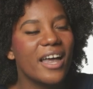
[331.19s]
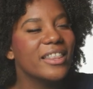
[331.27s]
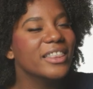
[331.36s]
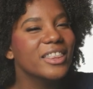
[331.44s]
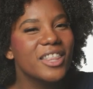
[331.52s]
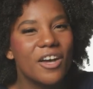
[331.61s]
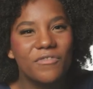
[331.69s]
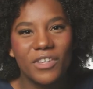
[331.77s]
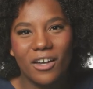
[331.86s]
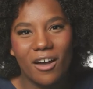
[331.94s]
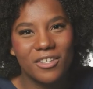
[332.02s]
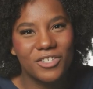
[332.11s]
and love
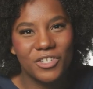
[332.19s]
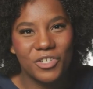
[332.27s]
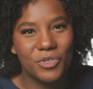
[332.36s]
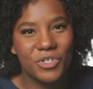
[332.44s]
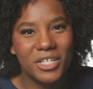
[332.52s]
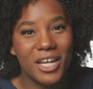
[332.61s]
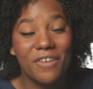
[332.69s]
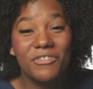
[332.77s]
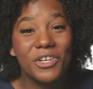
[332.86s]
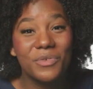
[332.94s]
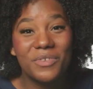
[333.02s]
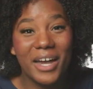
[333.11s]
the Constitution of
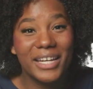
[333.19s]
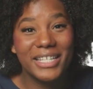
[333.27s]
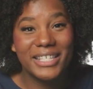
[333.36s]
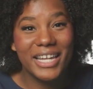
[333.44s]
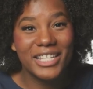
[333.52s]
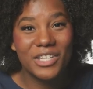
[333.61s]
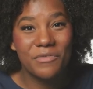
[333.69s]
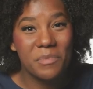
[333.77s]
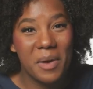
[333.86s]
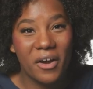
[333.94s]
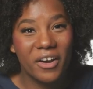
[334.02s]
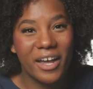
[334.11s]
the United States of
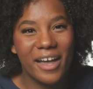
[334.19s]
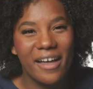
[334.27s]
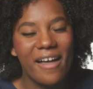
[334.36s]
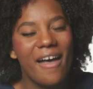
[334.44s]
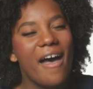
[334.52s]
America